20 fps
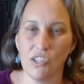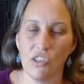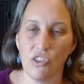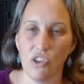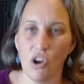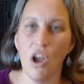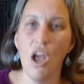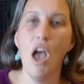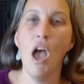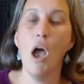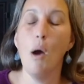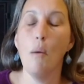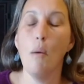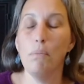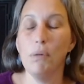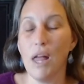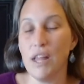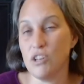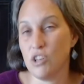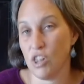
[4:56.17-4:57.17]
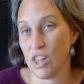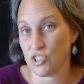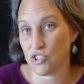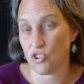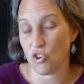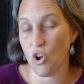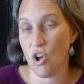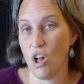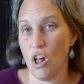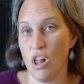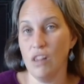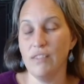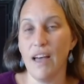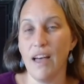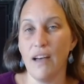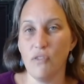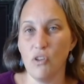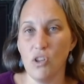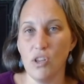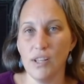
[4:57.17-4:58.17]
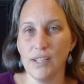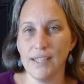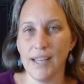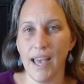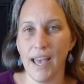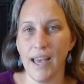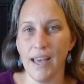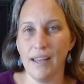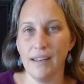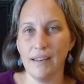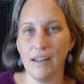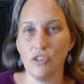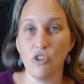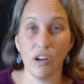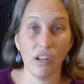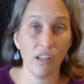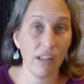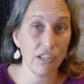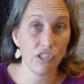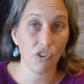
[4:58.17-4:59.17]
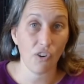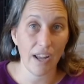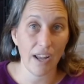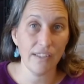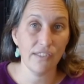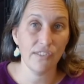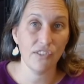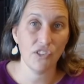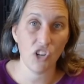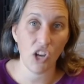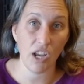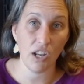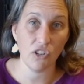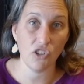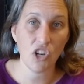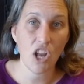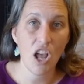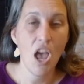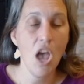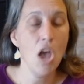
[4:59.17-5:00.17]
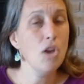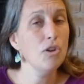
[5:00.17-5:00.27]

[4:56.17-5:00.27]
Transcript: So they're blood cholesterol levels and triglycerides change.